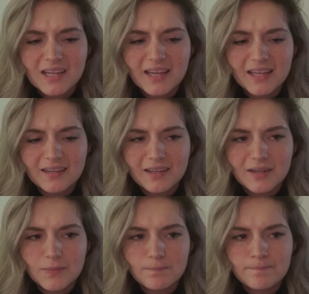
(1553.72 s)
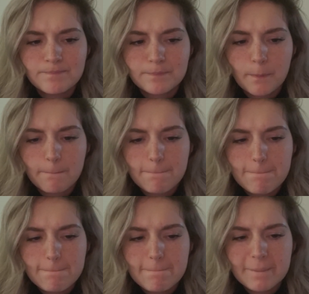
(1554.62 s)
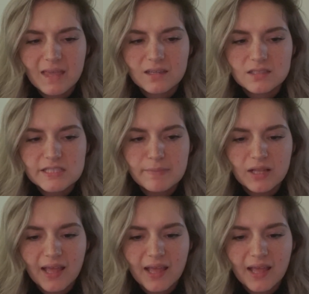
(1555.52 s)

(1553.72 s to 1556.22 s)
and spell